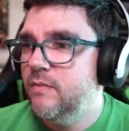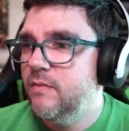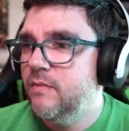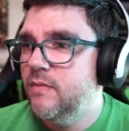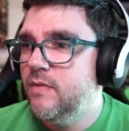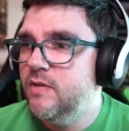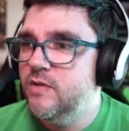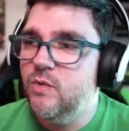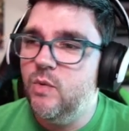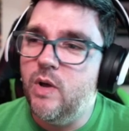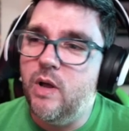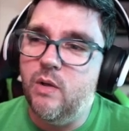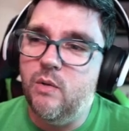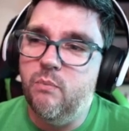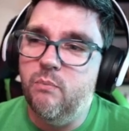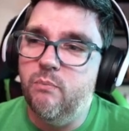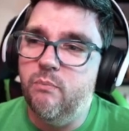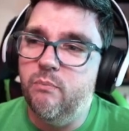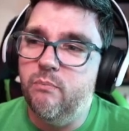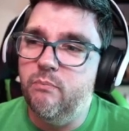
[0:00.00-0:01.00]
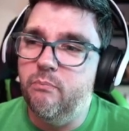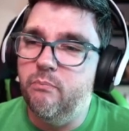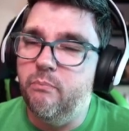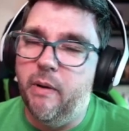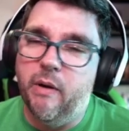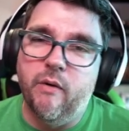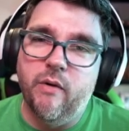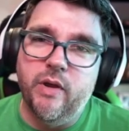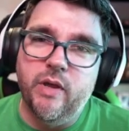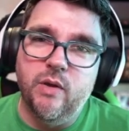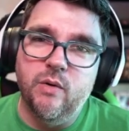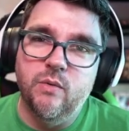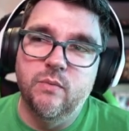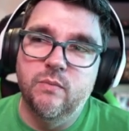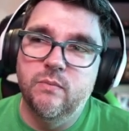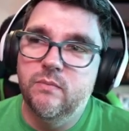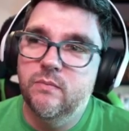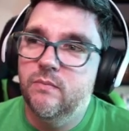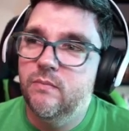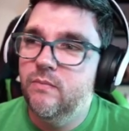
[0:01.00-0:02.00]
So I'll bury you.
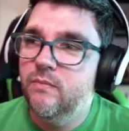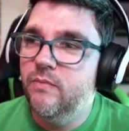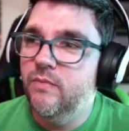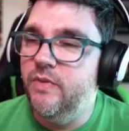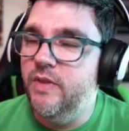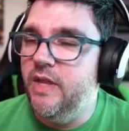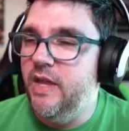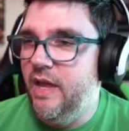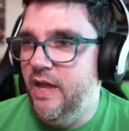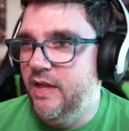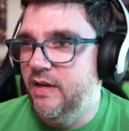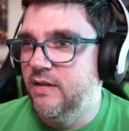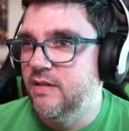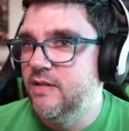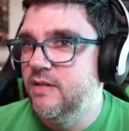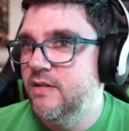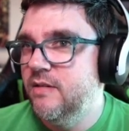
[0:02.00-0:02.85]
The end.